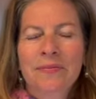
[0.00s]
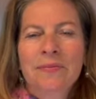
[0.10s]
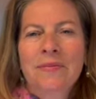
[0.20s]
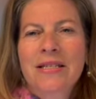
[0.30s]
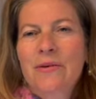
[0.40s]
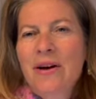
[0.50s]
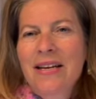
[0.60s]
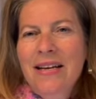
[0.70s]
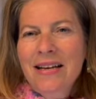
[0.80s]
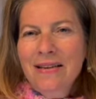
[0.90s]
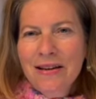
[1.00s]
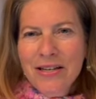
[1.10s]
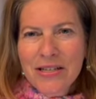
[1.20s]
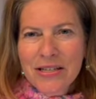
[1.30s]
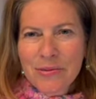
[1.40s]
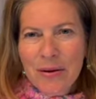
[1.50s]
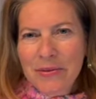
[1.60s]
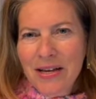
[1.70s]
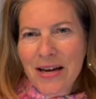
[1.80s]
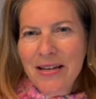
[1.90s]
So on Knit Collage's
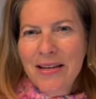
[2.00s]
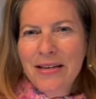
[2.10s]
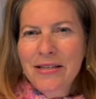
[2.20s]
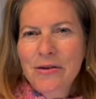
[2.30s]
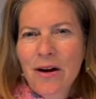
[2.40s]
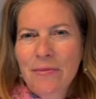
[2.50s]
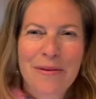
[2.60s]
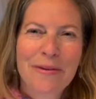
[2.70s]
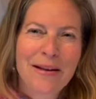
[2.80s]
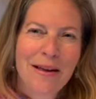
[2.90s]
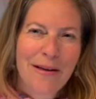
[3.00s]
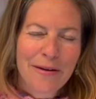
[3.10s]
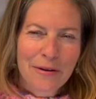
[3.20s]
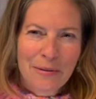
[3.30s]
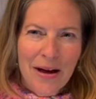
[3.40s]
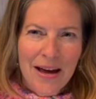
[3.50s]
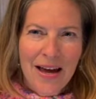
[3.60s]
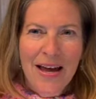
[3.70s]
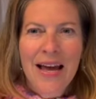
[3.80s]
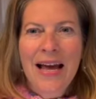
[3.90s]
website, they described the
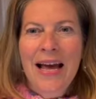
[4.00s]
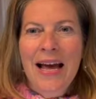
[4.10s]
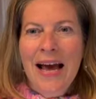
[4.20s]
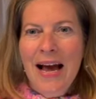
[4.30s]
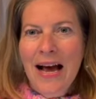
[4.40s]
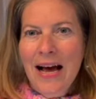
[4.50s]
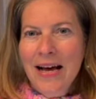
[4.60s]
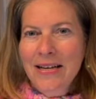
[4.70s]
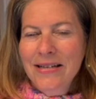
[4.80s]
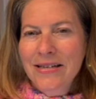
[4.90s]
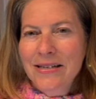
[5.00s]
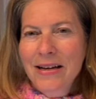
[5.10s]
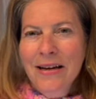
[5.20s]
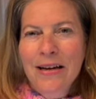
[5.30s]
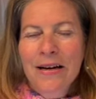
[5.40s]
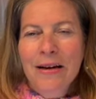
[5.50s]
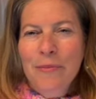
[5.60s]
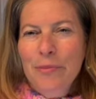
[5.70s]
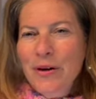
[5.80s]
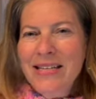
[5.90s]
colorway as
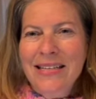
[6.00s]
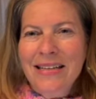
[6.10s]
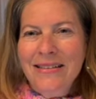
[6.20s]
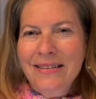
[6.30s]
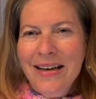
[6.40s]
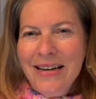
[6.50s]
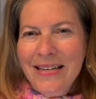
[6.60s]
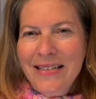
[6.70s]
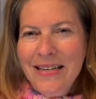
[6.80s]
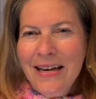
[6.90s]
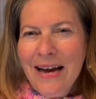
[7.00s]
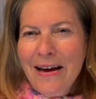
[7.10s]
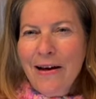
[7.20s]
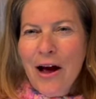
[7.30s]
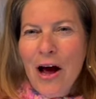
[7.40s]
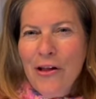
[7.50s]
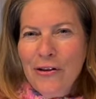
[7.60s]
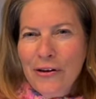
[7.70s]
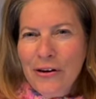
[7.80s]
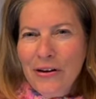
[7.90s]
embracing light and
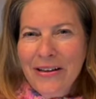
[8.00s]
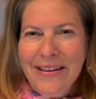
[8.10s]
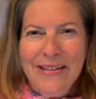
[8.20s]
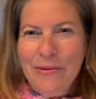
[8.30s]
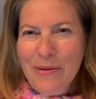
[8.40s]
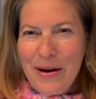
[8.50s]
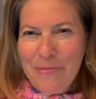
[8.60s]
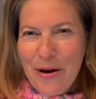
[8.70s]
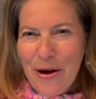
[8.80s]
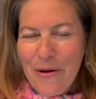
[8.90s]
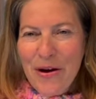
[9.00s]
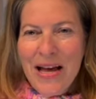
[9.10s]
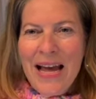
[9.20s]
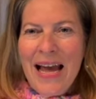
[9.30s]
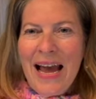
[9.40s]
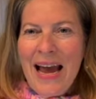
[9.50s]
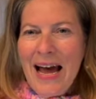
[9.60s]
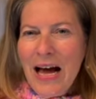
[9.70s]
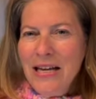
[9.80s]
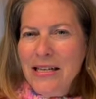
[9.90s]
color, like the rainbow.
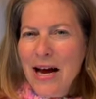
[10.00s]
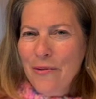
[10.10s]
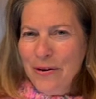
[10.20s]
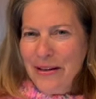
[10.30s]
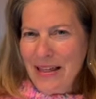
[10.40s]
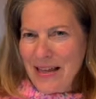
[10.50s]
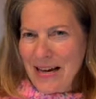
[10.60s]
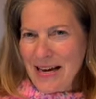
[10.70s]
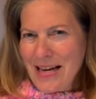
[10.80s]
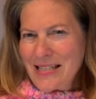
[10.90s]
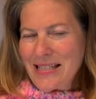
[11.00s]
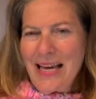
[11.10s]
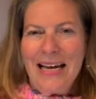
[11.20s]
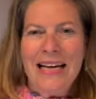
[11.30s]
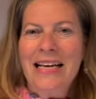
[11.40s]
And I really think it's like